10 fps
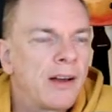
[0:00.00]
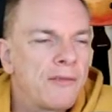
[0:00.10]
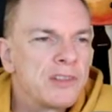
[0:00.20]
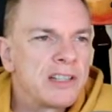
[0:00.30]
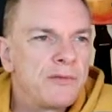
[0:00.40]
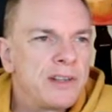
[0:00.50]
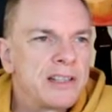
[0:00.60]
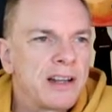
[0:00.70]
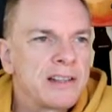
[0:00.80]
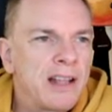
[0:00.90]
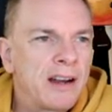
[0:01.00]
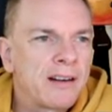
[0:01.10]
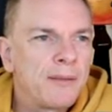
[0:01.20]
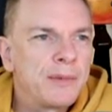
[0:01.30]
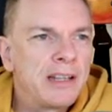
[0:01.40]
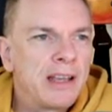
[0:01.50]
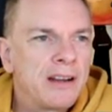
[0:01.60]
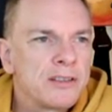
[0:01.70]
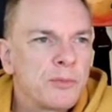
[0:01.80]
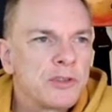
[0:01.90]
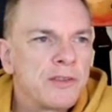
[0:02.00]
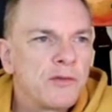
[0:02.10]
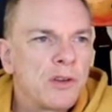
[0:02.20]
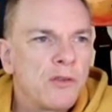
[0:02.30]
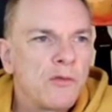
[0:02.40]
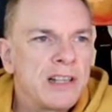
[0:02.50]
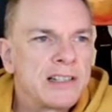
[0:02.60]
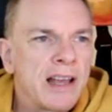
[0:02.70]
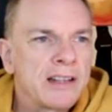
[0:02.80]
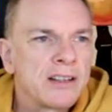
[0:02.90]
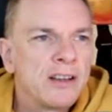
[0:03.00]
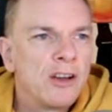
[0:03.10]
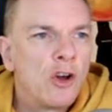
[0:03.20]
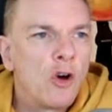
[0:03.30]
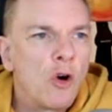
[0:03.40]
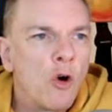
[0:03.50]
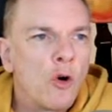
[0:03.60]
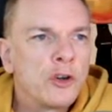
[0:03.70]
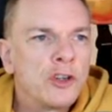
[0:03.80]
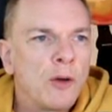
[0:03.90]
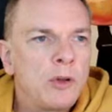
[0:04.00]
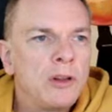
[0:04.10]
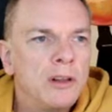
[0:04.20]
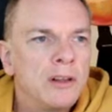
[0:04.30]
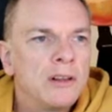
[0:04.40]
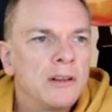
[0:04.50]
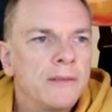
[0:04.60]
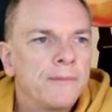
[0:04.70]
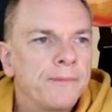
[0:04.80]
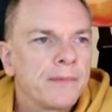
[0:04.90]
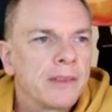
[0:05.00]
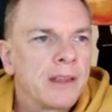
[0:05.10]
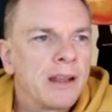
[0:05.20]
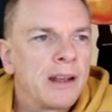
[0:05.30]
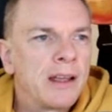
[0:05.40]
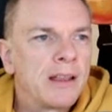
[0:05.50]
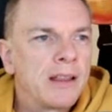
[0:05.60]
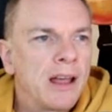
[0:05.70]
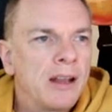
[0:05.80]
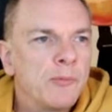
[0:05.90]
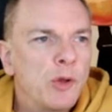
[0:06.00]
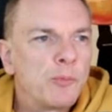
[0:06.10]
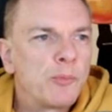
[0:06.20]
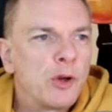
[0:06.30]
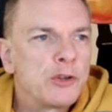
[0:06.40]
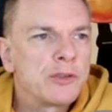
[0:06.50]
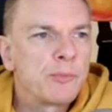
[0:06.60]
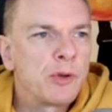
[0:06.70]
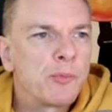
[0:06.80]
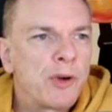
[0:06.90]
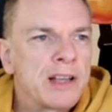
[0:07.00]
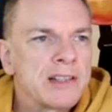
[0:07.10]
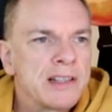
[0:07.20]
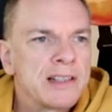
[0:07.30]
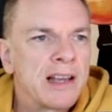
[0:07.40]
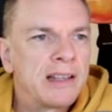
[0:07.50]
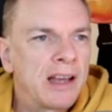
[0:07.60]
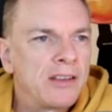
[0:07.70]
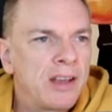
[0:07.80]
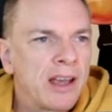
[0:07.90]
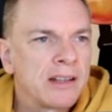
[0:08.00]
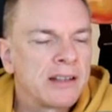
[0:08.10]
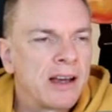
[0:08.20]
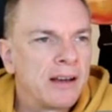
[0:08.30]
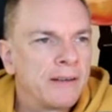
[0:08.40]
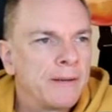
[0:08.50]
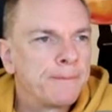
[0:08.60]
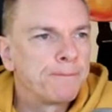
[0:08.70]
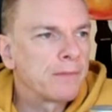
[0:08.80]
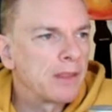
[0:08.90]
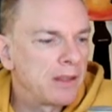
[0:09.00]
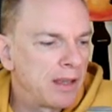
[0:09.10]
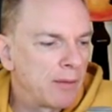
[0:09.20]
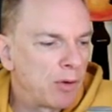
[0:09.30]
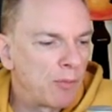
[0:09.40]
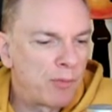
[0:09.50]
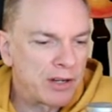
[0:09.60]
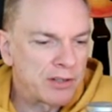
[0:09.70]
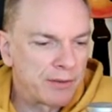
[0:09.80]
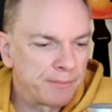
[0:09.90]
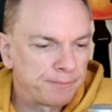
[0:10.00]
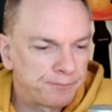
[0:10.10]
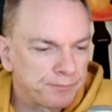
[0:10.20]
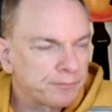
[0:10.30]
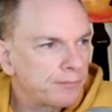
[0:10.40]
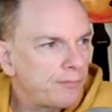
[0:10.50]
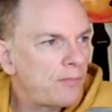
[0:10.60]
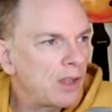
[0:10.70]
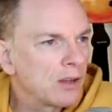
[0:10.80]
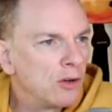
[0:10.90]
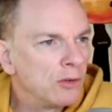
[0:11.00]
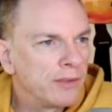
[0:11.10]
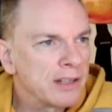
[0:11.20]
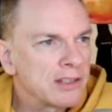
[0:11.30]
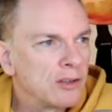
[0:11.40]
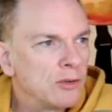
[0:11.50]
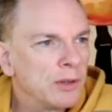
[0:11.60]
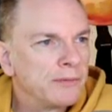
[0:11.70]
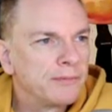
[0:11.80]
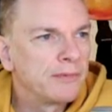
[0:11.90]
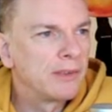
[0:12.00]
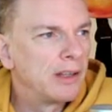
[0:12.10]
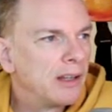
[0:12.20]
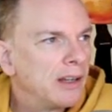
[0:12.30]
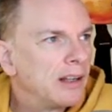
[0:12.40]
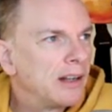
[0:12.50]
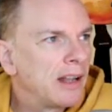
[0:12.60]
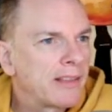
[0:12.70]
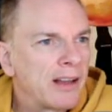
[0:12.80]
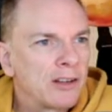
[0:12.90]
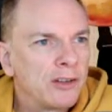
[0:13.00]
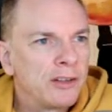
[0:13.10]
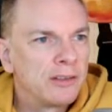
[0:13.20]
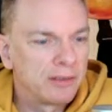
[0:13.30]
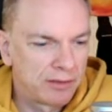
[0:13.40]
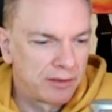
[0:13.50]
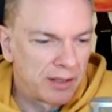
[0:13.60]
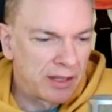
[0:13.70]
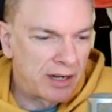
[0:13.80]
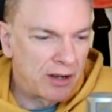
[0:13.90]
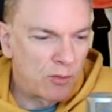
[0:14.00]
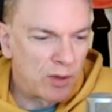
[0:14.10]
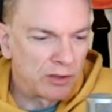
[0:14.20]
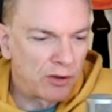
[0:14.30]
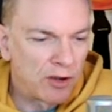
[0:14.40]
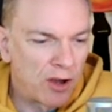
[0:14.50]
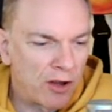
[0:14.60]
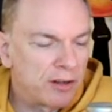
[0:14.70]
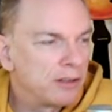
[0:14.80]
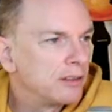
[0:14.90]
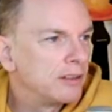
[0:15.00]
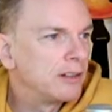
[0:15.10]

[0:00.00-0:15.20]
I haven't seen reset as an anagram indicator. Suppose if you reset or double, then and put push put press inside that, you get uh, you get blood pressure. Cool, that's a cool one. Like that clue. And uh, well done, Connor,